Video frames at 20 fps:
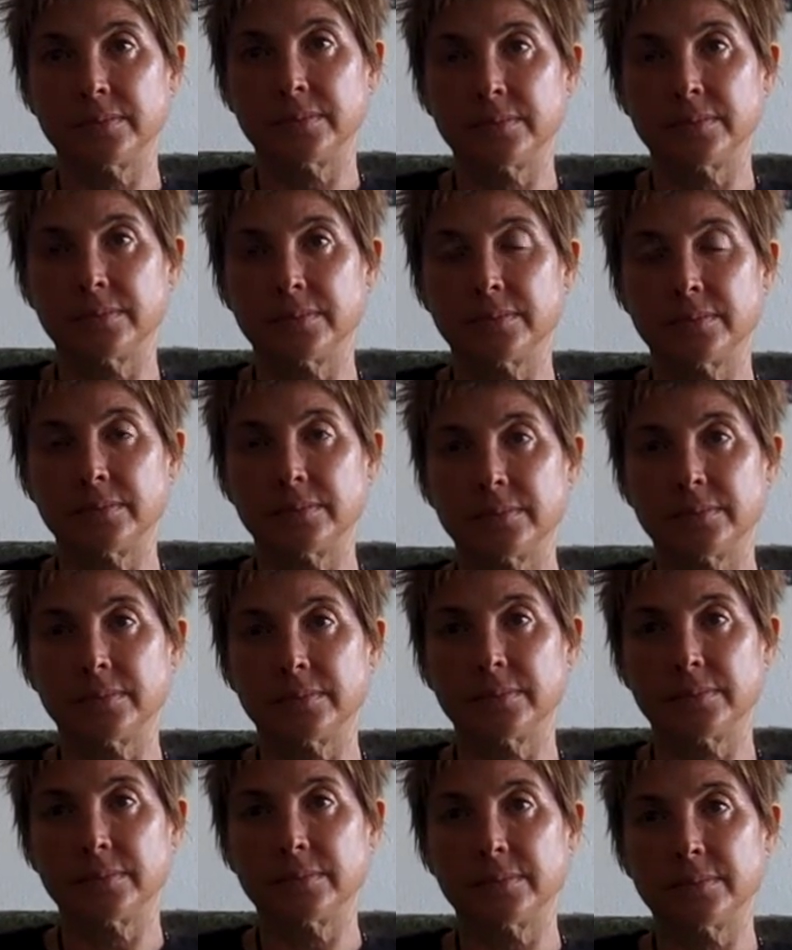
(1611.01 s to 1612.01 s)
Maybe
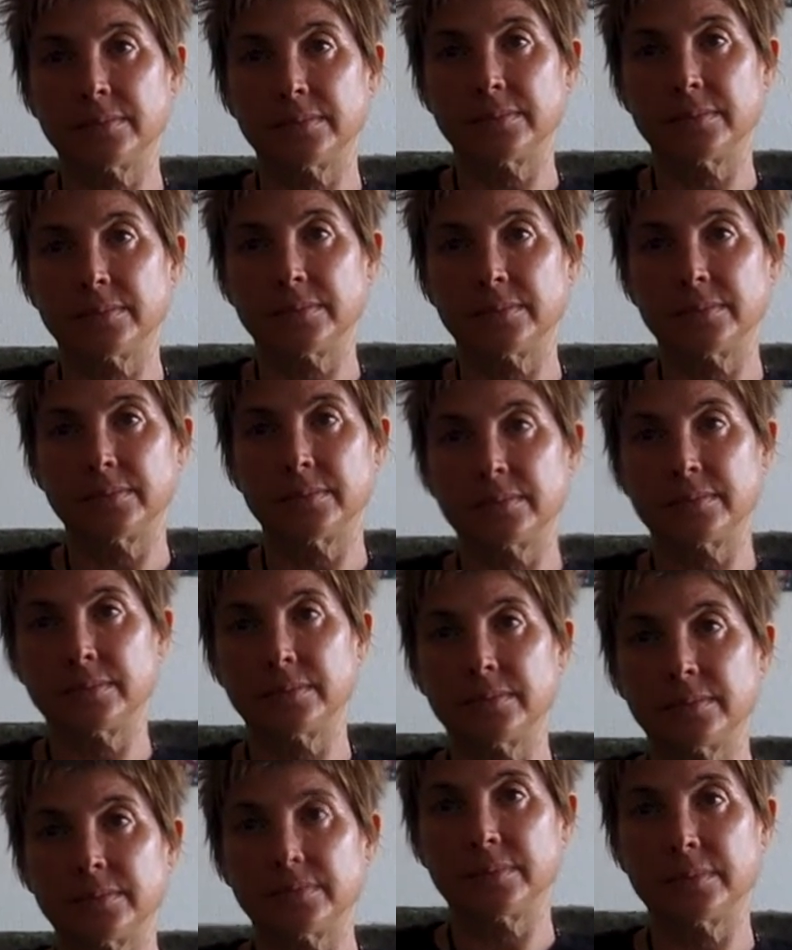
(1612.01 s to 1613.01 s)
the
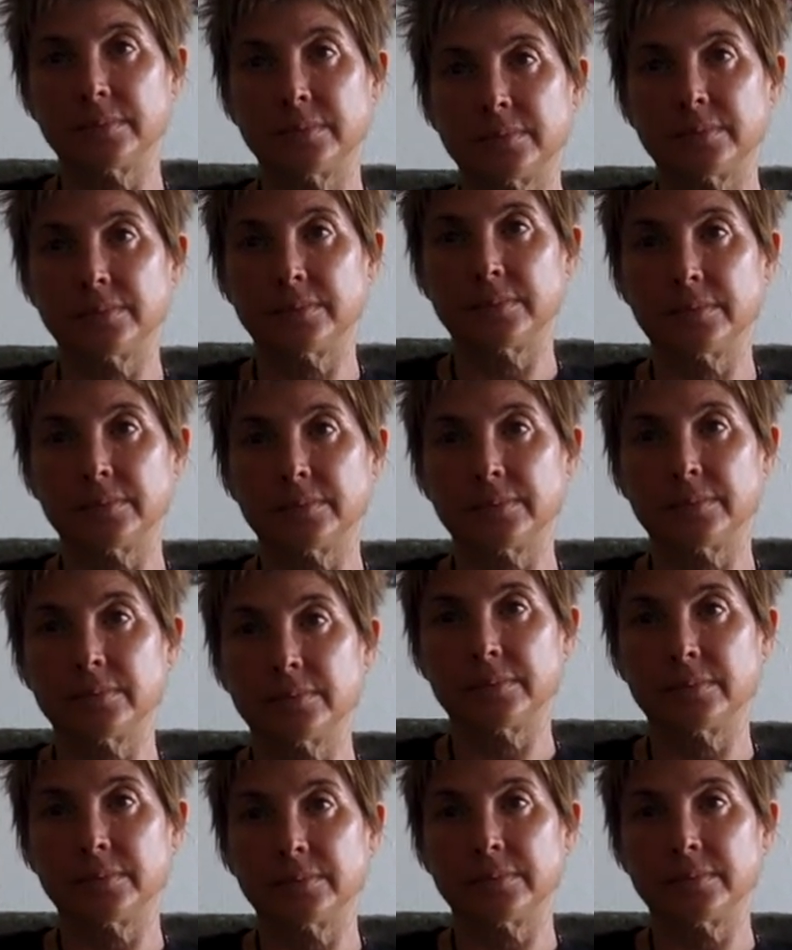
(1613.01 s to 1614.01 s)
first time that they're
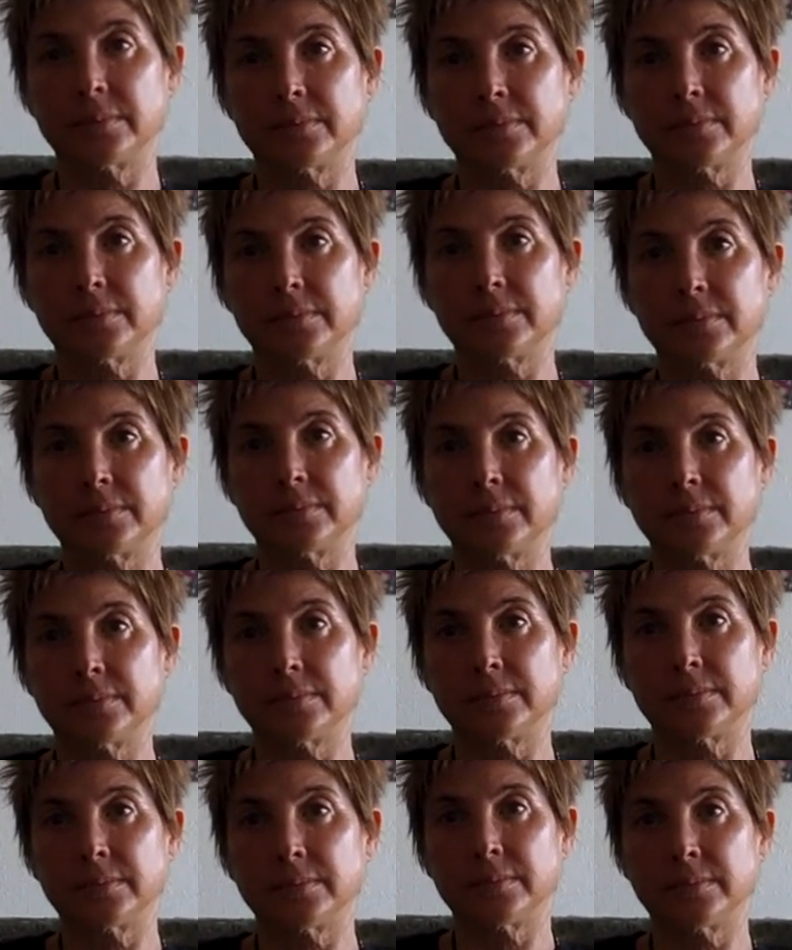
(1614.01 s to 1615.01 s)
actually leaving
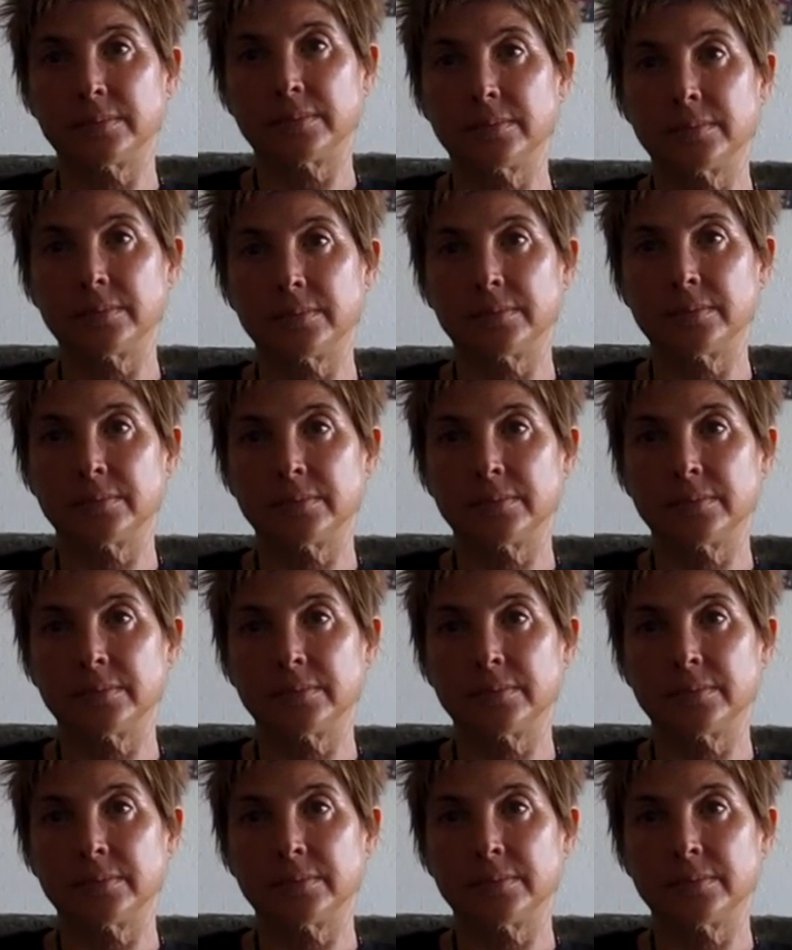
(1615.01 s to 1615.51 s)
home is